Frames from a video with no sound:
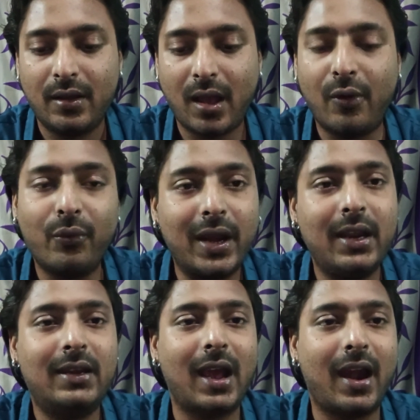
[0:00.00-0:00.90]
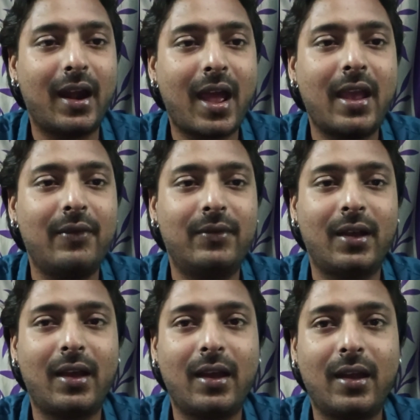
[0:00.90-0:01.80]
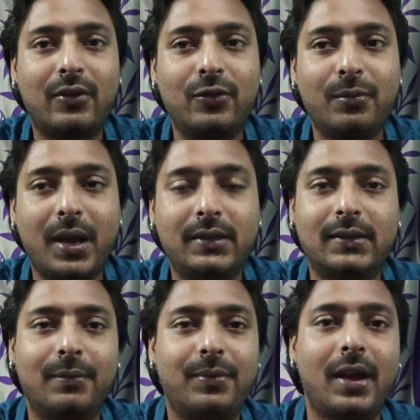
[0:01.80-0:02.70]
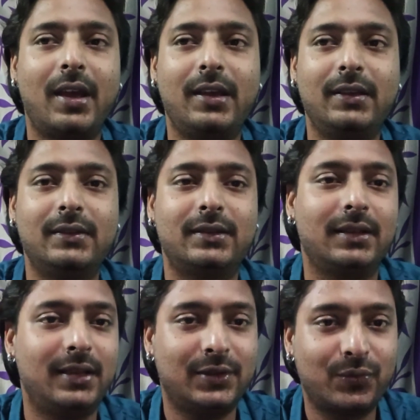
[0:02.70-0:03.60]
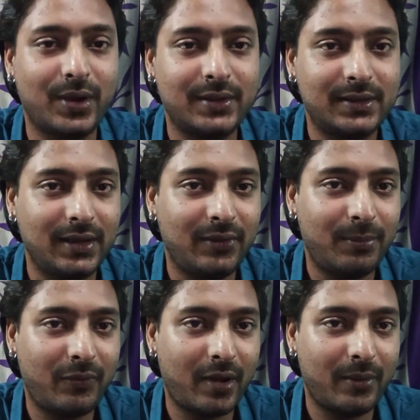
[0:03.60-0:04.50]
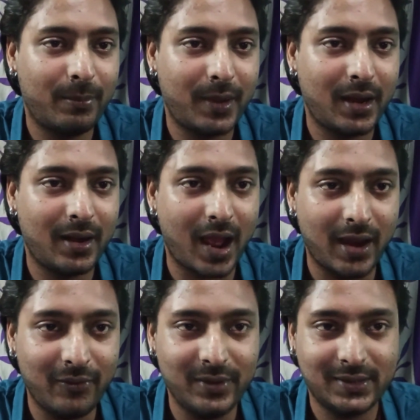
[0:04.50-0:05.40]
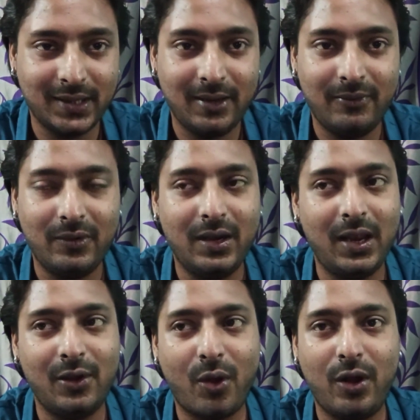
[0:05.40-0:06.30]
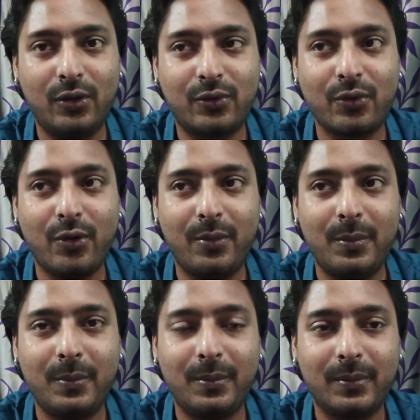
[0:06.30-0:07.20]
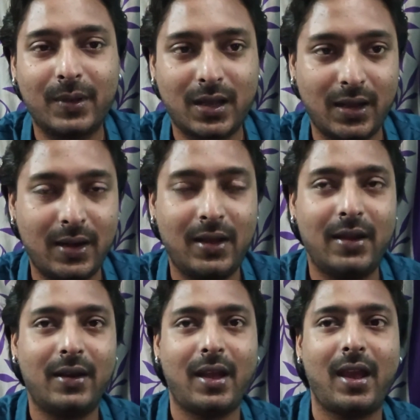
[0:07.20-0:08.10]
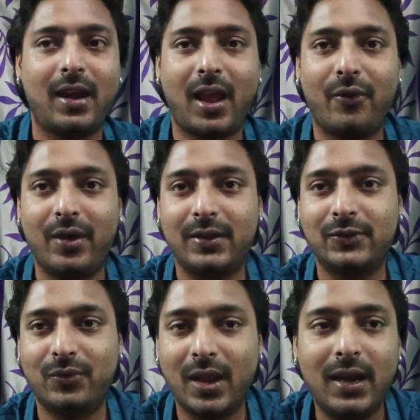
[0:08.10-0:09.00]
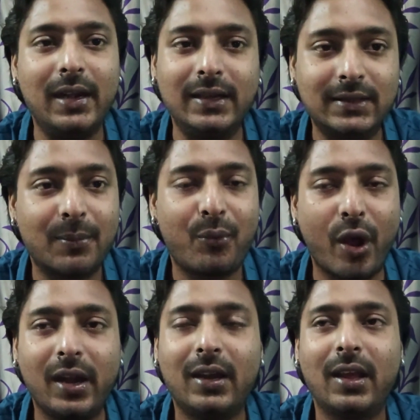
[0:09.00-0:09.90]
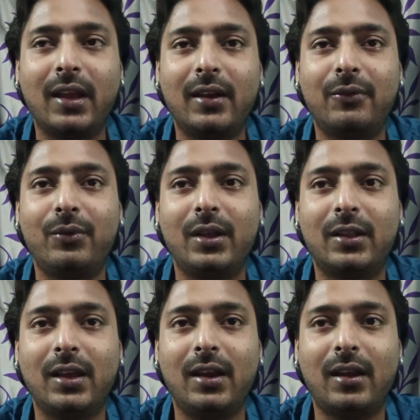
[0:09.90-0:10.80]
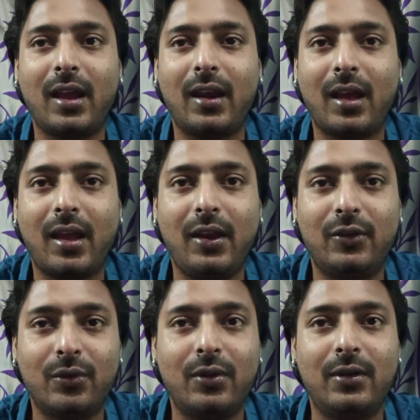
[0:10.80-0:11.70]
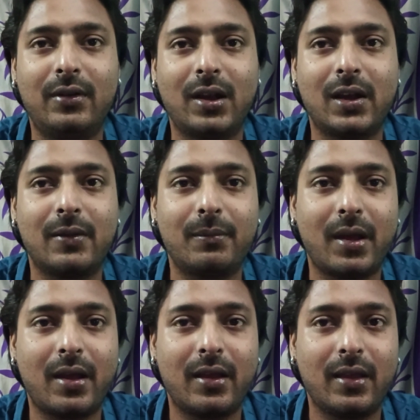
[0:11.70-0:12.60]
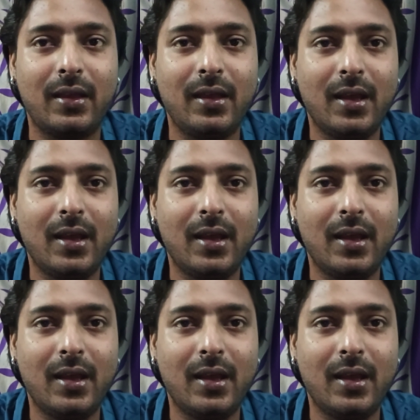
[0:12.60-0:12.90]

And when it arrived, to my surprise, this was the pen I received in all chrome color, and I was really disappointed with it, and I told my